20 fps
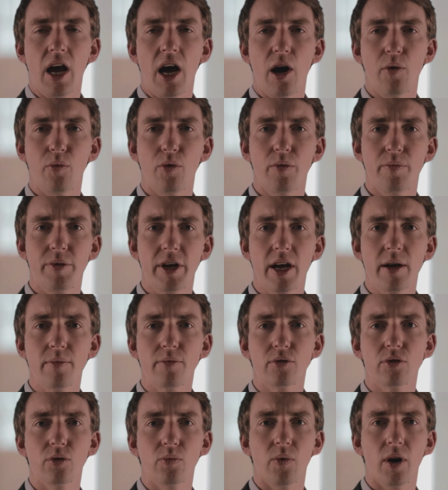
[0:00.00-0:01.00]
and will be
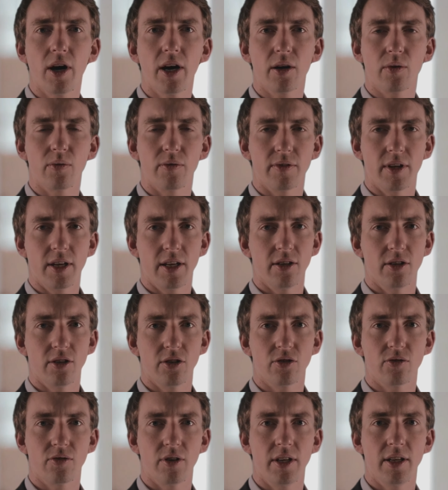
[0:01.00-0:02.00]
able to work with the
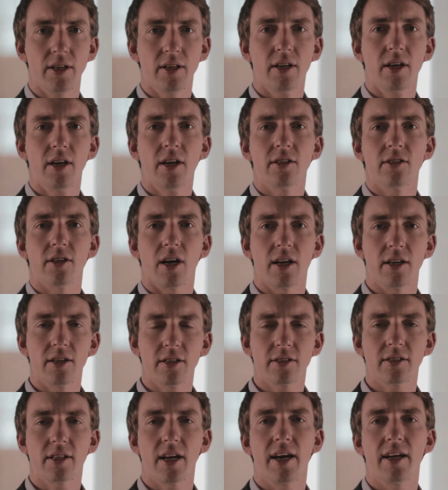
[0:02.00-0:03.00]
industry to
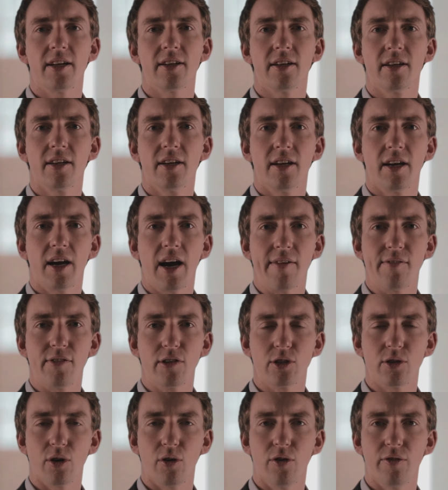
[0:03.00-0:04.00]
understand and
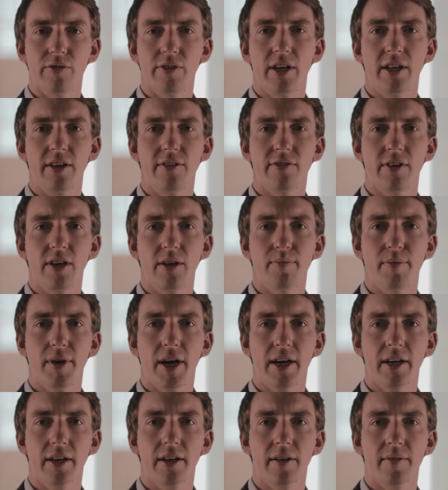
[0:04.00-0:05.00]
resolve any
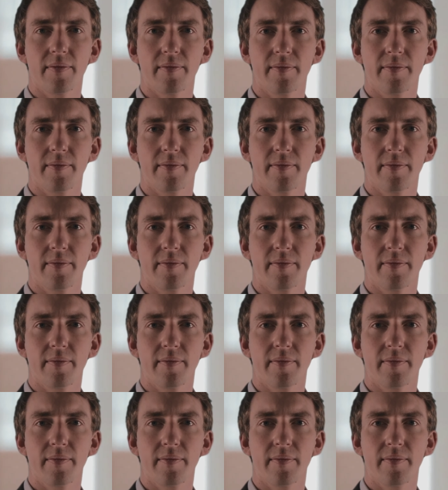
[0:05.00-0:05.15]
feedback.